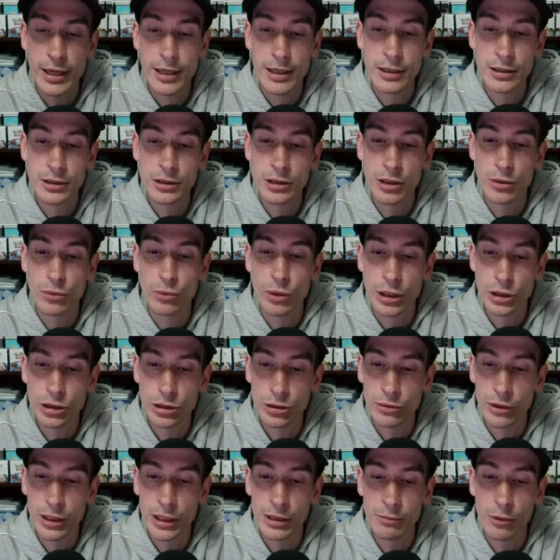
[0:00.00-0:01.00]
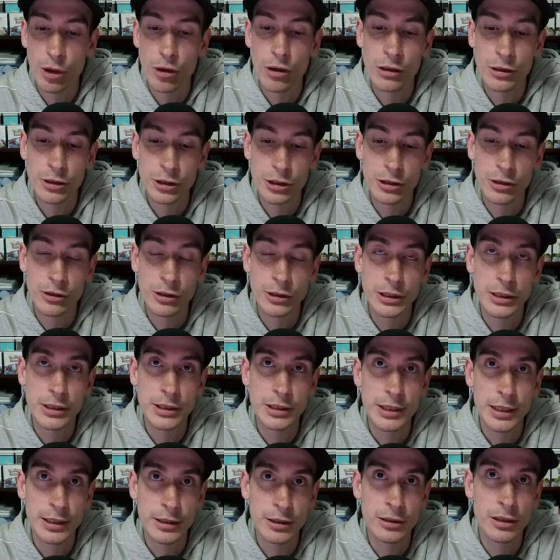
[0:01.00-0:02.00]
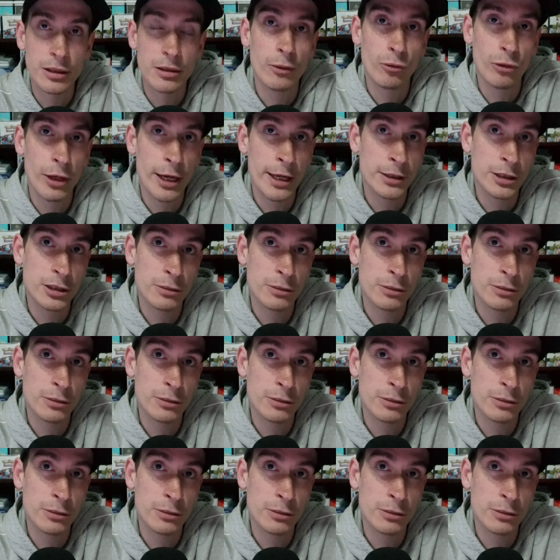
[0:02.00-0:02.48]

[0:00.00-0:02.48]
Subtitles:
ENS Reshiram also as the second ENS